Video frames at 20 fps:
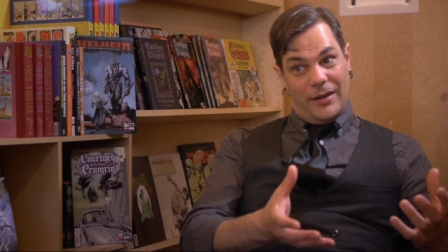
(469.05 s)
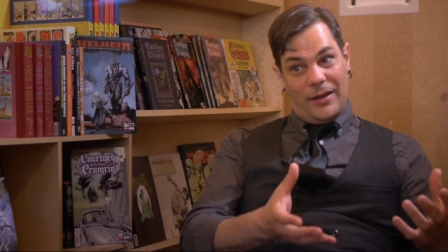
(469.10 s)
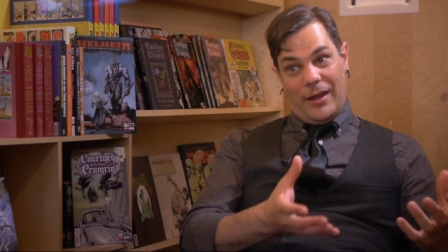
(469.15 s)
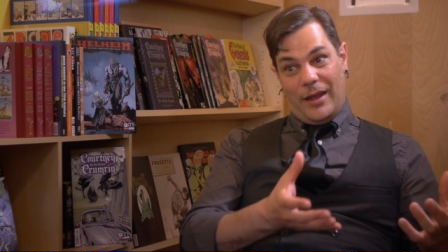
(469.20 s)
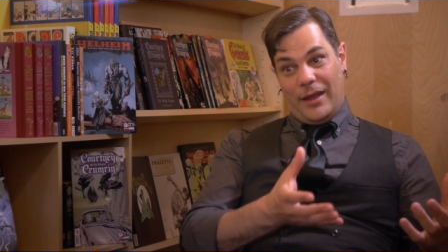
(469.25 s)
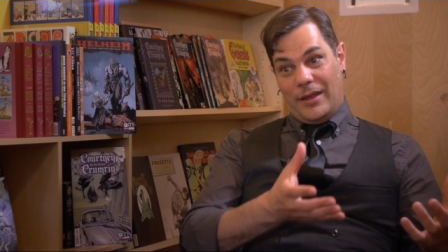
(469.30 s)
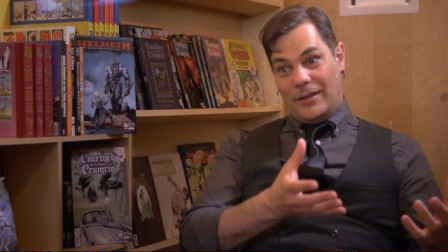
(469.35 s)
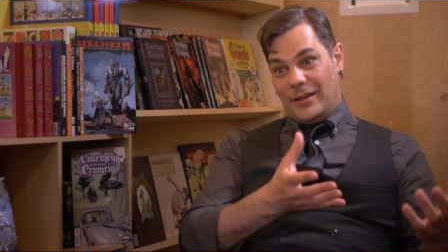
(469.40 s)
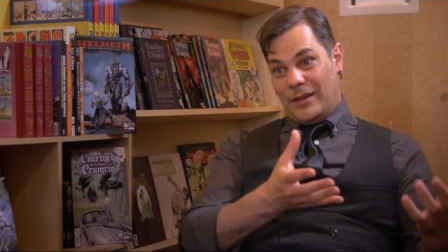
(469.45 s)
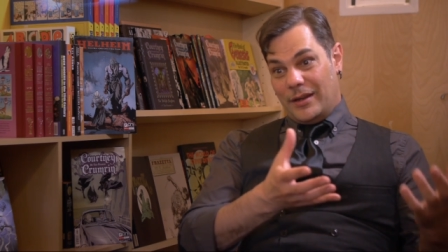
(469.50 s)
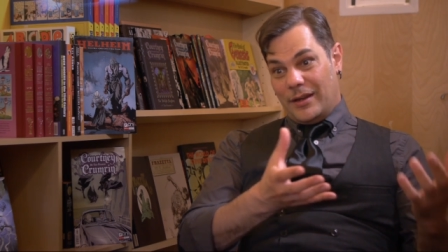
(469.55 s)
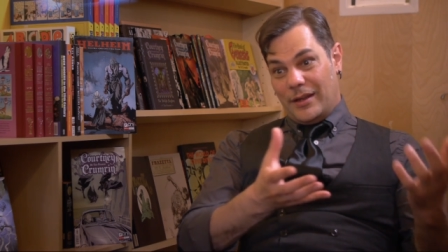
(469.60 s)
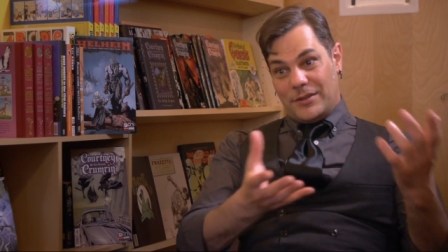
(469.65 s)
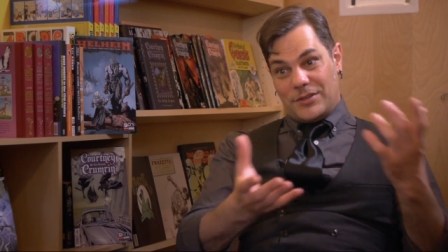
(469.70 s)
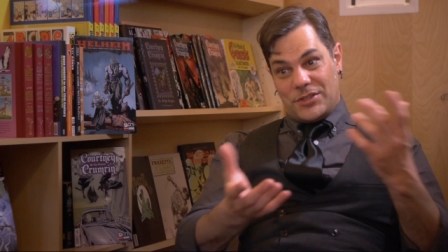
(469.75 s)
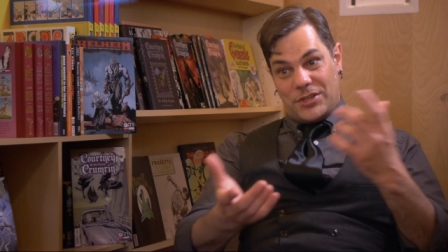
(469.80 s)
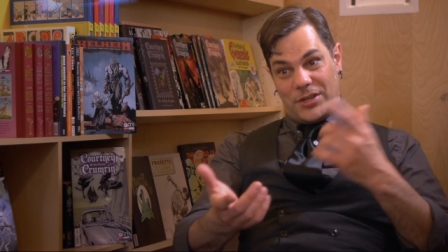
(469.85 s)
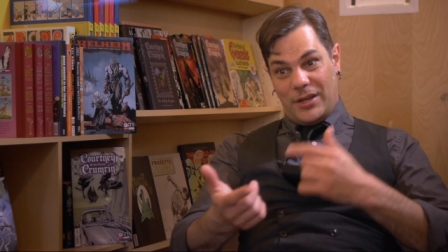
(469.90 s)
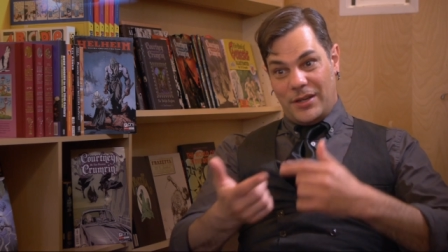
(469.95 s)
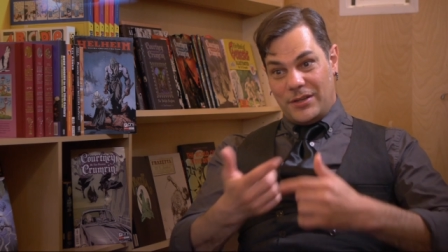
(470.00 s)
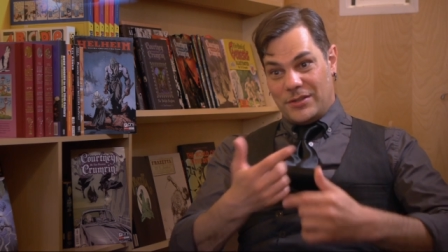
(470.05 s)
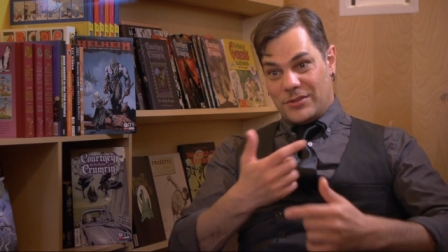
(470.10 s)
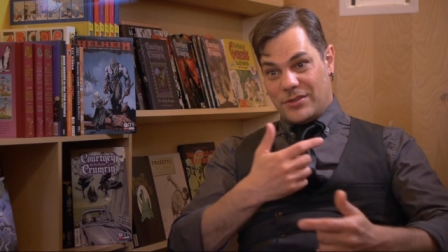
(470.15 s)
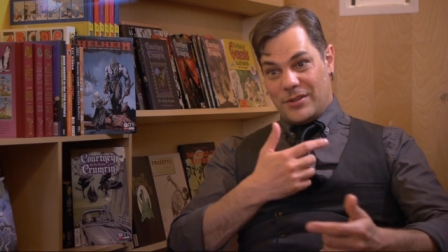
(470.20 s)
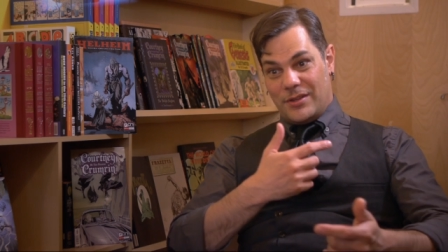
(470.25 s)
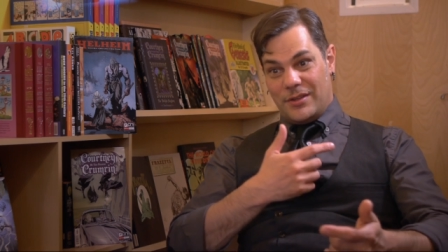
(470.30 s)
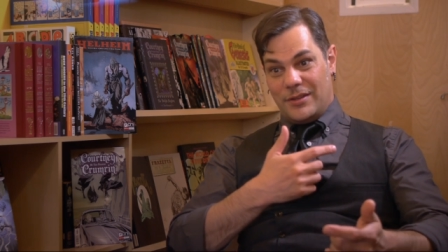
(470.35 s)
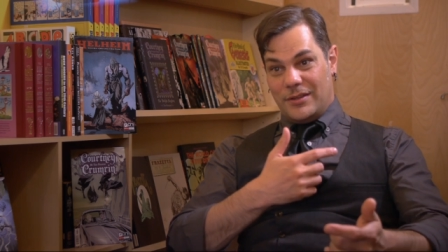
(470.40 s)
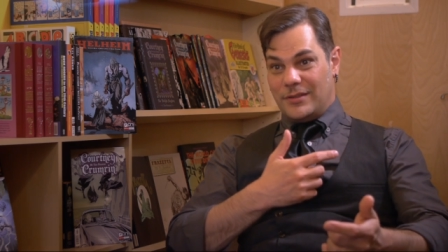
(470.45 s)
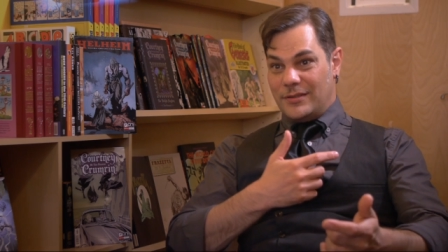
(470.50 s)
and then I change
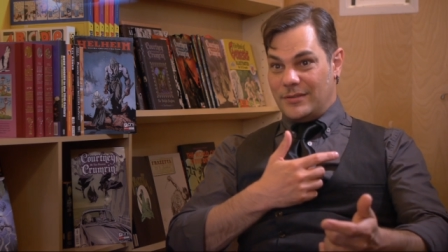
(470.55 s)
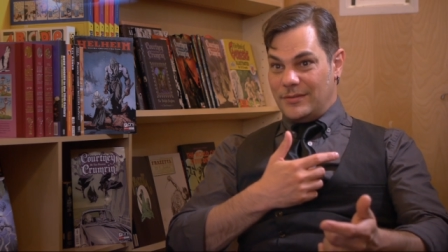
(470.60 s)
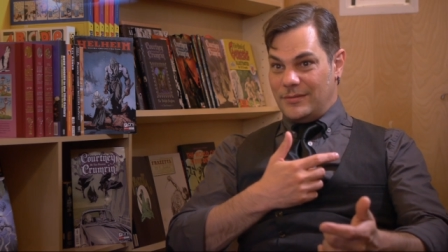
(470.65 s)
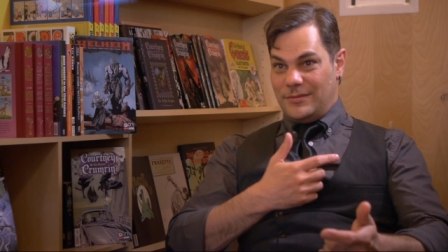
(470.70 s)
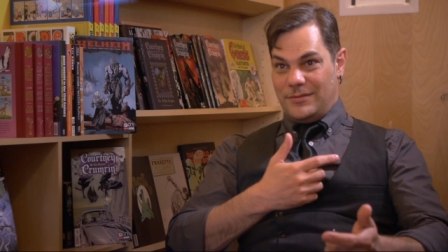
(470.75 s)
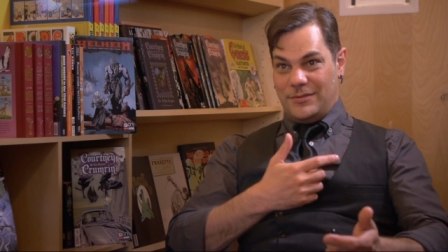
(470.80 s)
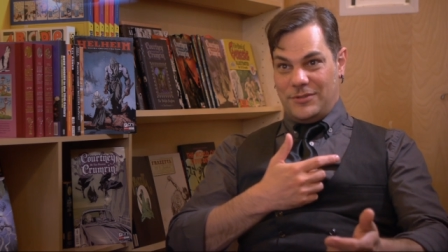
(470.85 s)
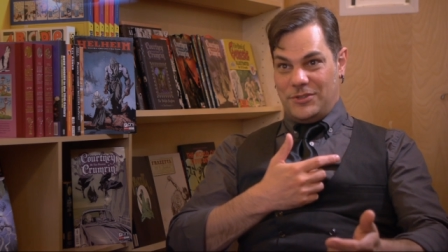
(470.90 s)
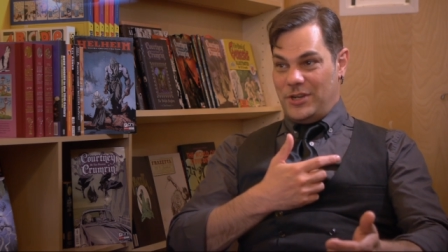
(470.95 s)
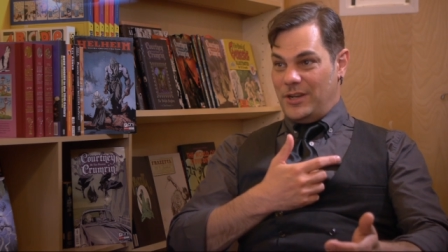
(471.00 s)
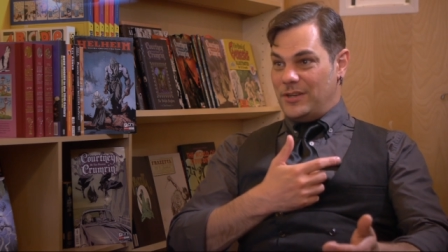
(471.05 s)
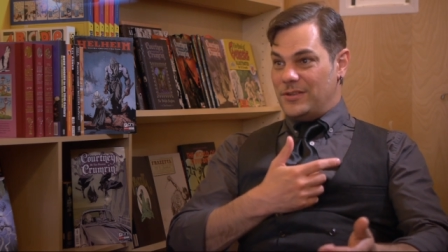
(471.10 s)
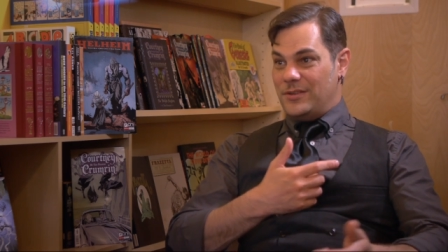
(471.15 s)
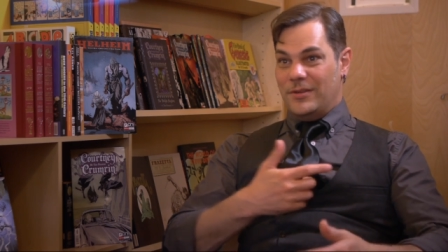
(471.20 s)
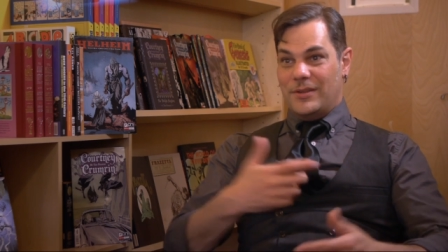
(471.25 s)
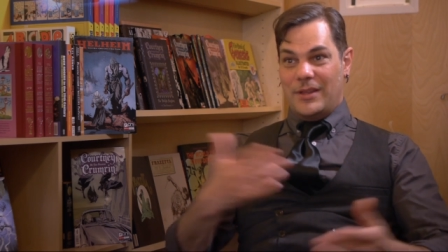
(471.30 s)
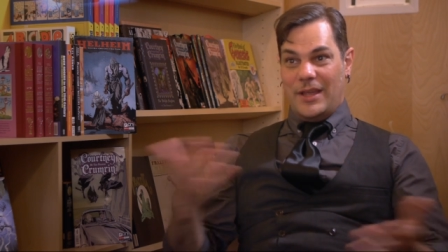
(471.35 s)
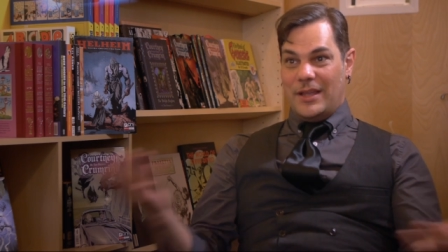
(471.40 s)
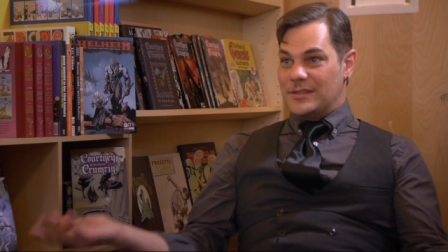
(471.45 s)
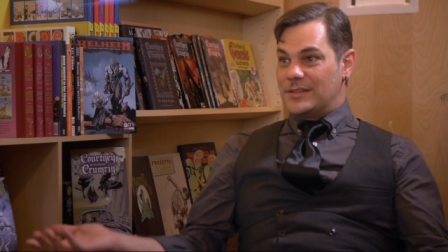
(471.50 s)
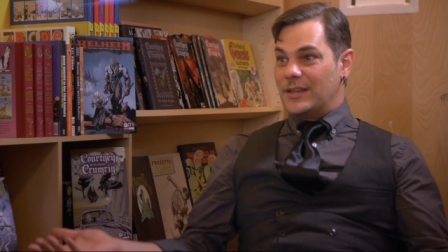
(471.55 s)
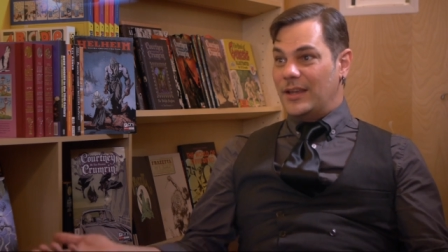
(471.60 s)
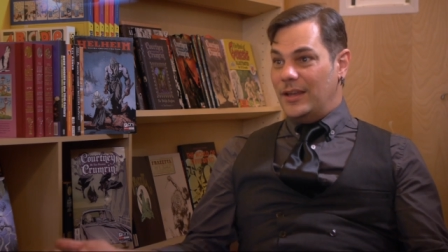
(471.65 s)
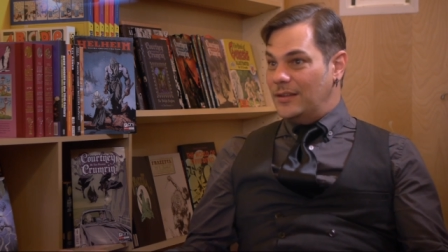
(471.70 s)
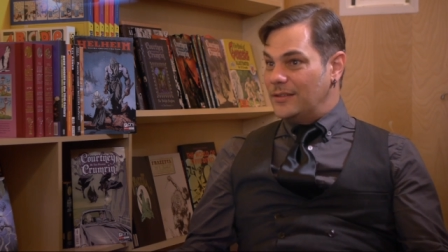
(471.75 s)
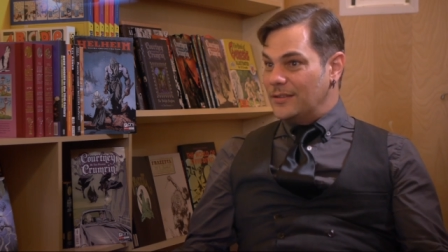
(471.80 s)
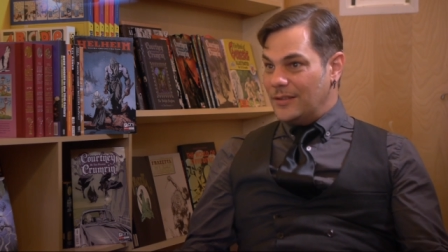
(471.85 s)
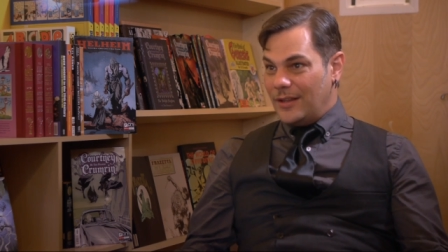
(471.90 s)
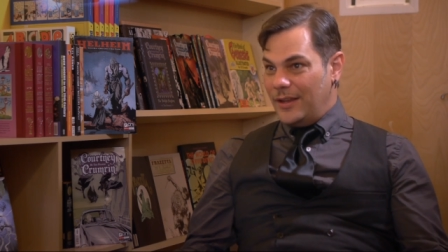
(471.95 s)
the gender, and that's it.